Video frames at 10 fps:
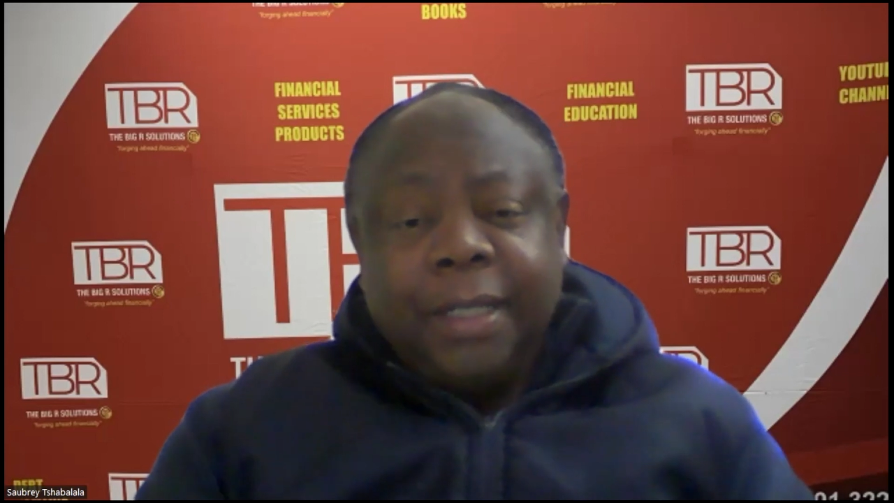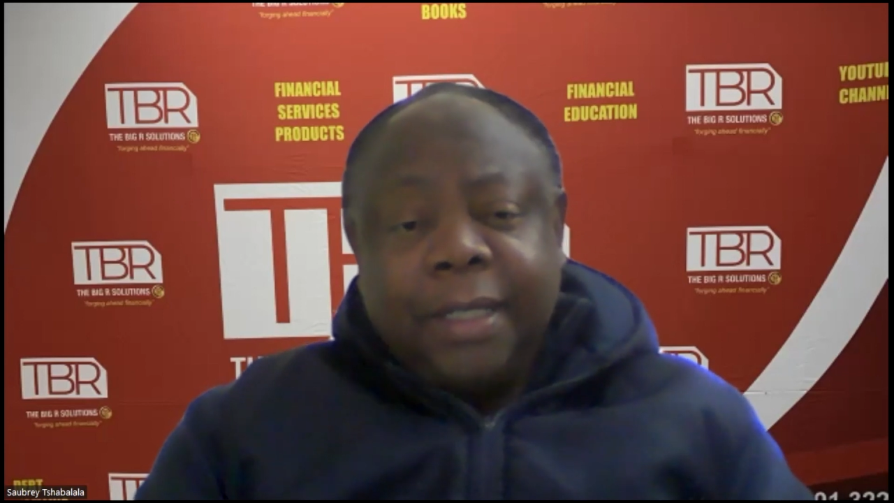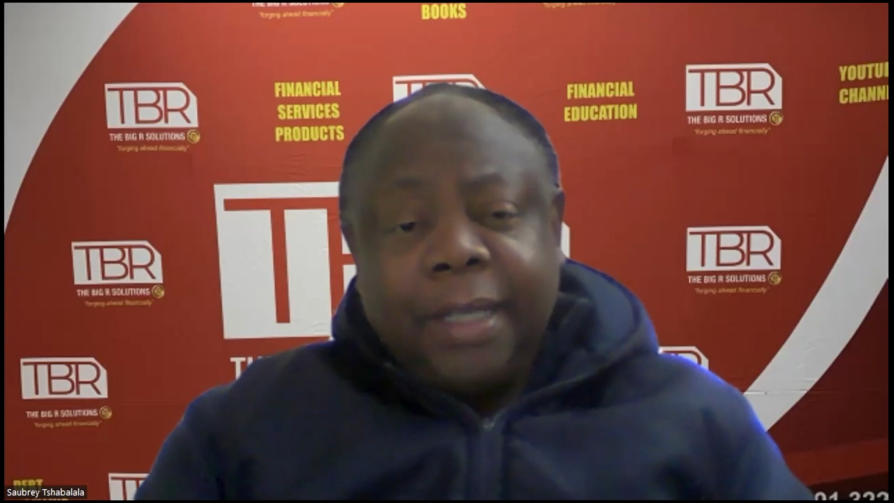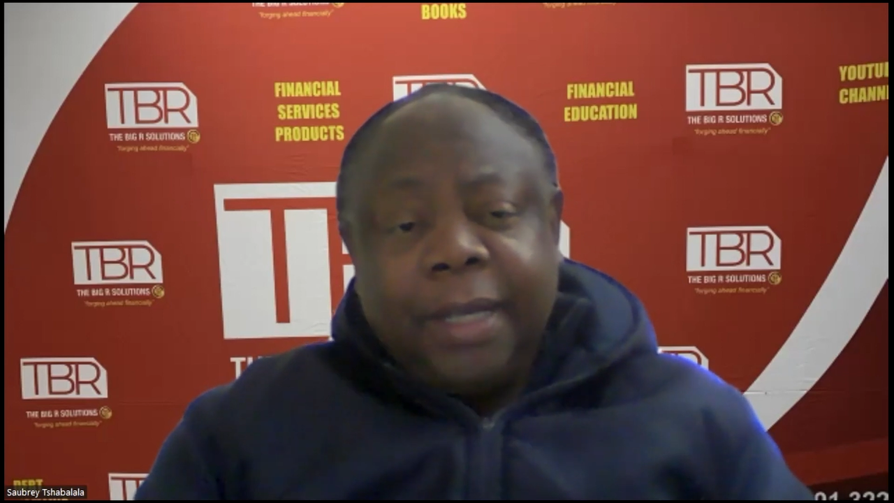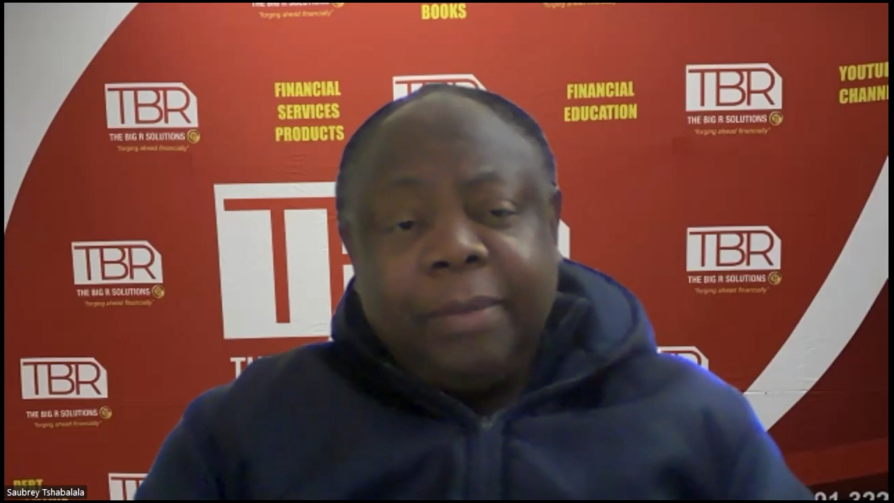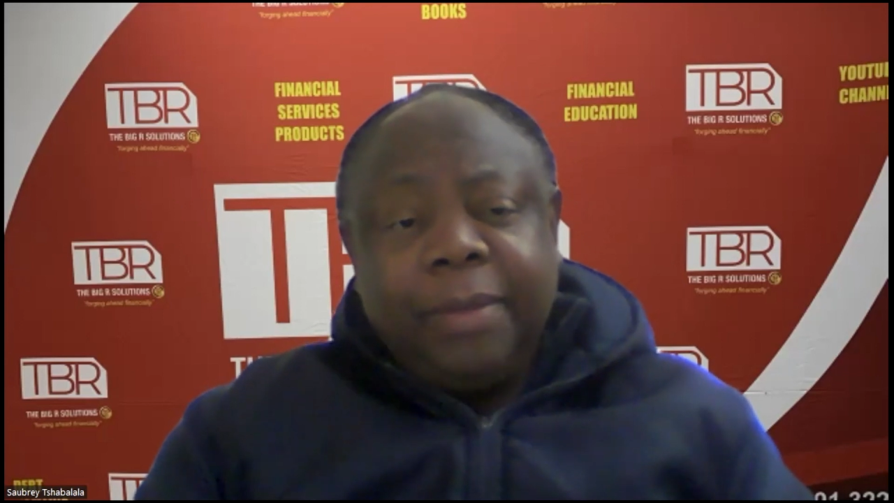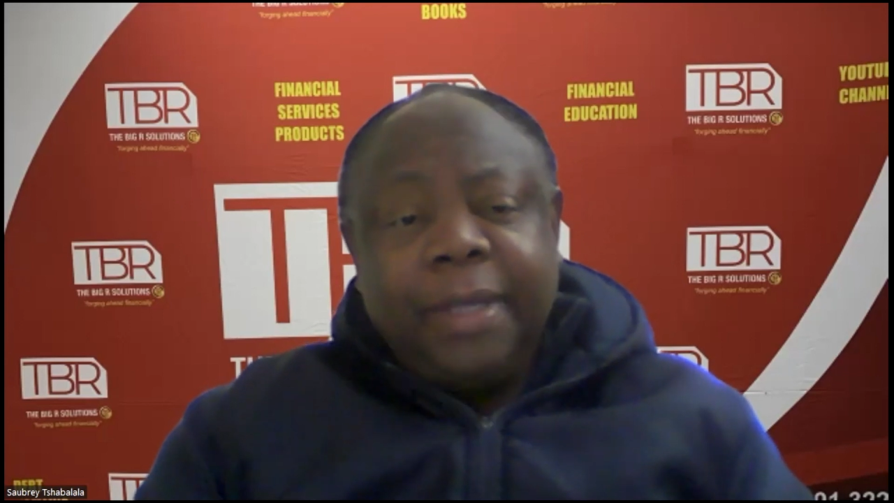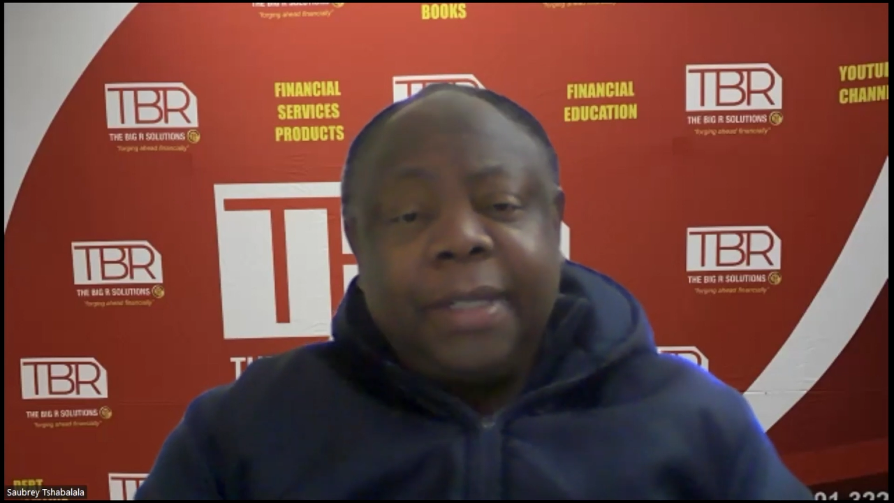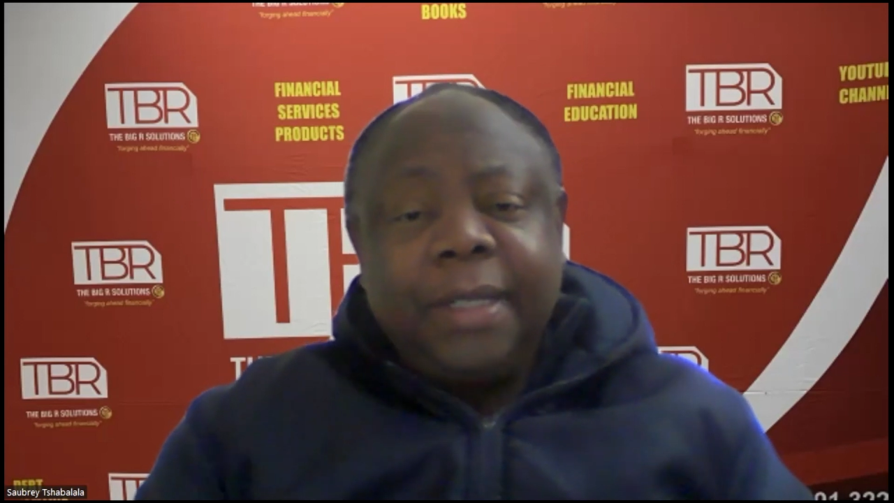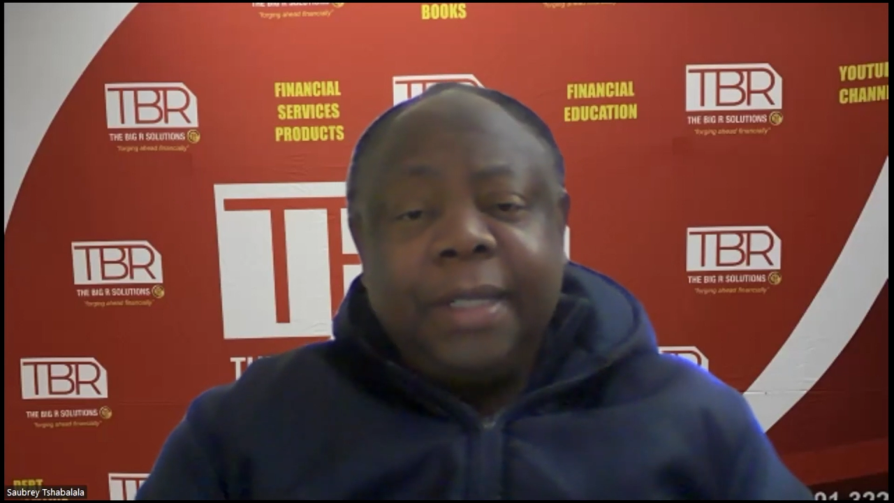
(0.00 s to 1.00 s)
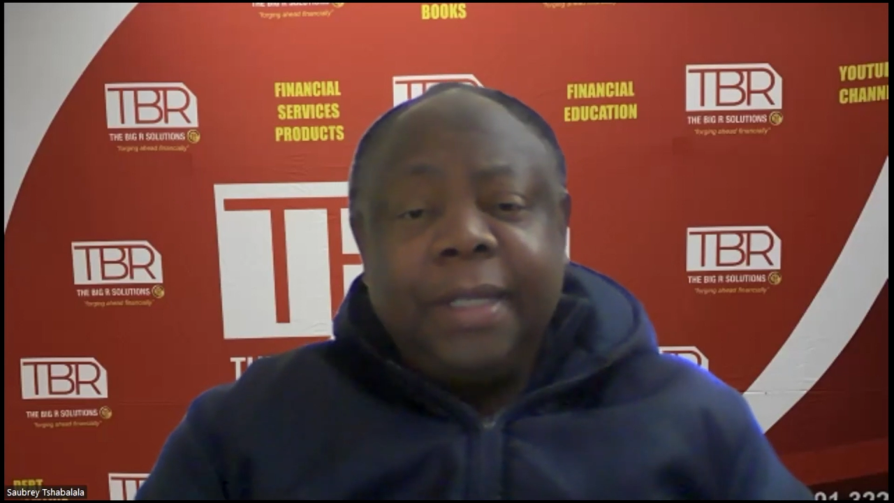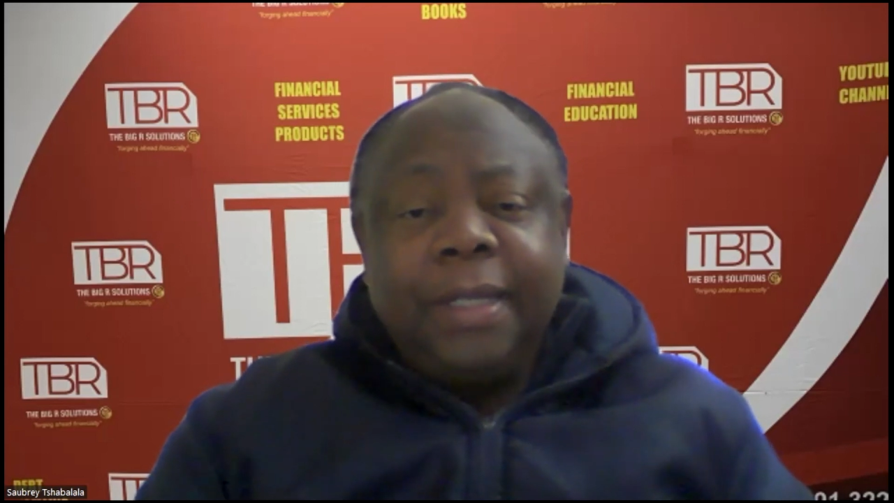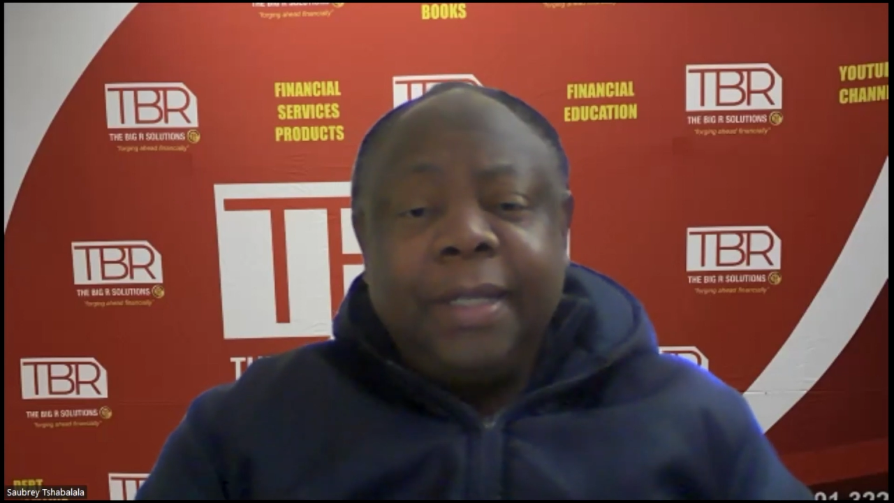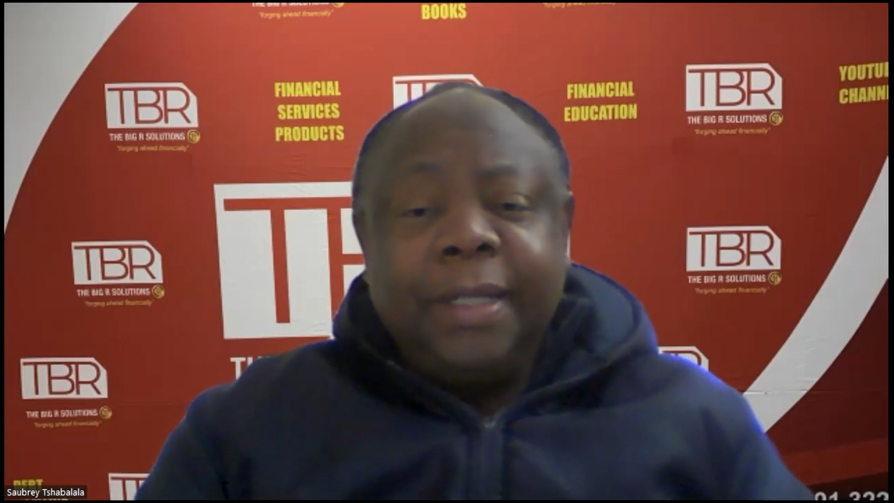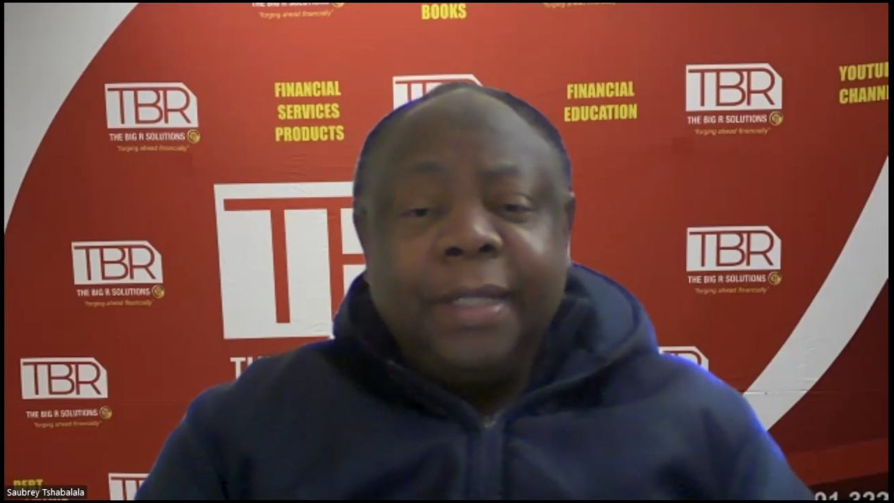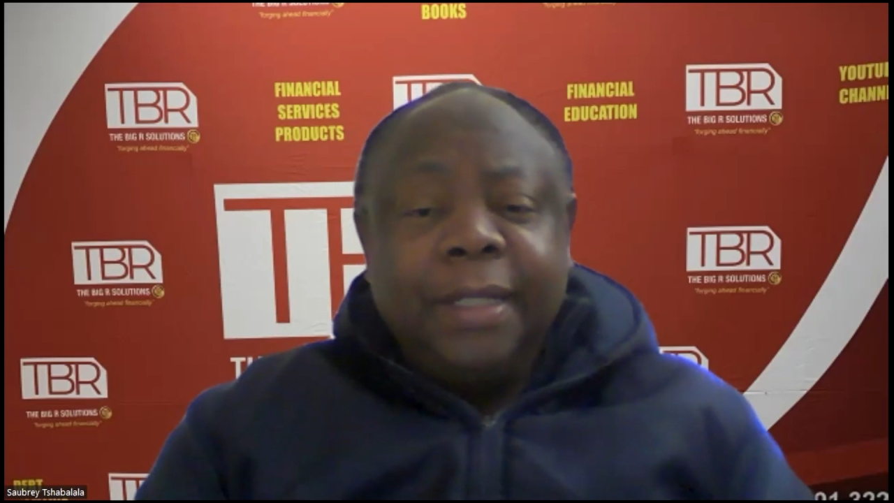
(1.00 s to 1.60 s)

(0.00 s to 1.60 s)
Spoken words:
saying Messi,